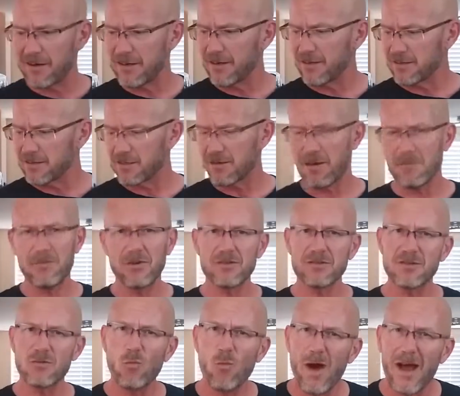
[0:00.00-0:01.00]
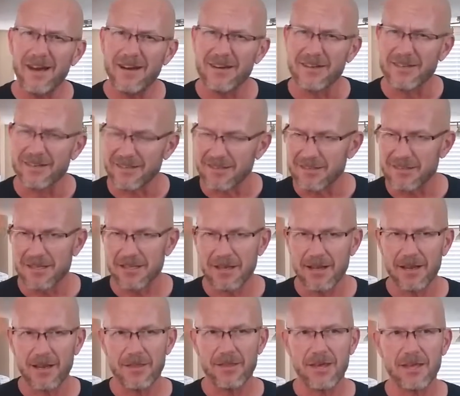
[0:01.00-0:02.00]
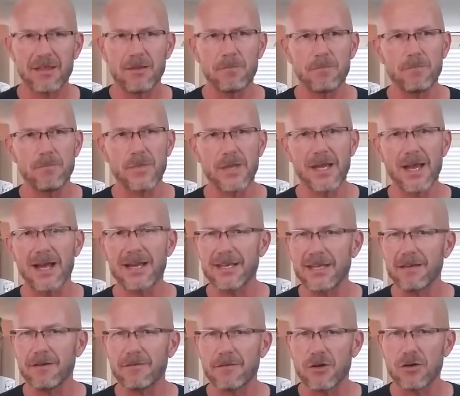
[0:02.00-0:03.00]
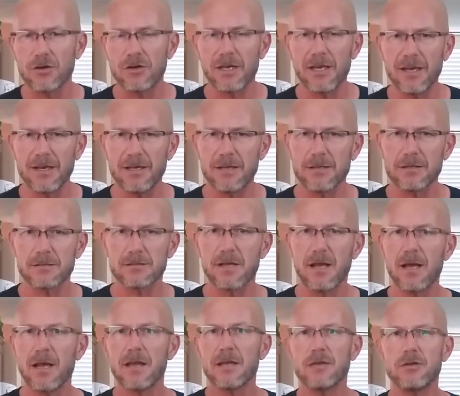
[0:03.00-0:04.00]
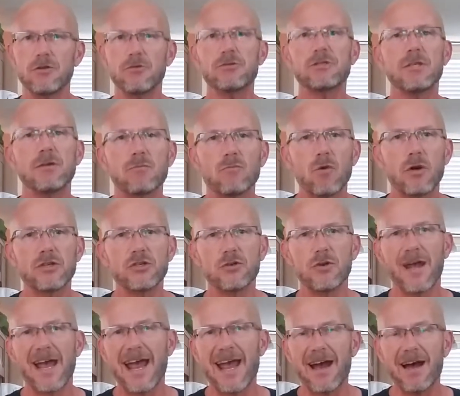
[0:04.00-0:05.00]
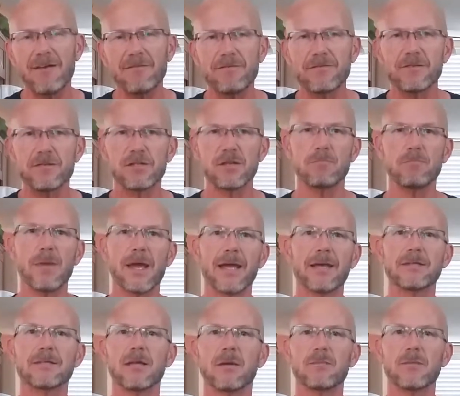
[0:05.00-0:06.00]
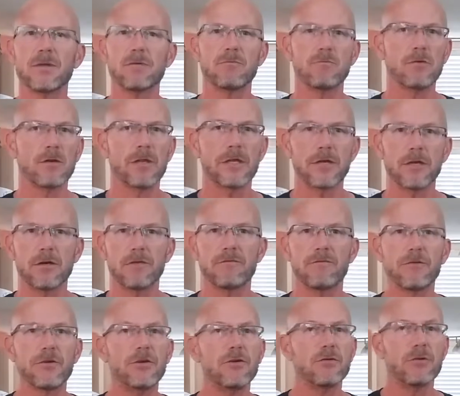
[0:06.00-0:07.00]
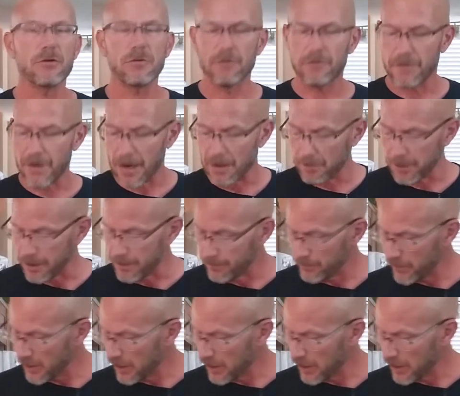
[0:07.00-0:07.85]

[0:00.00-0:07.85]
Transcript: onions, so I'm using white onions. And I think the idea of cooking is using what you have to make something really good for you and your family.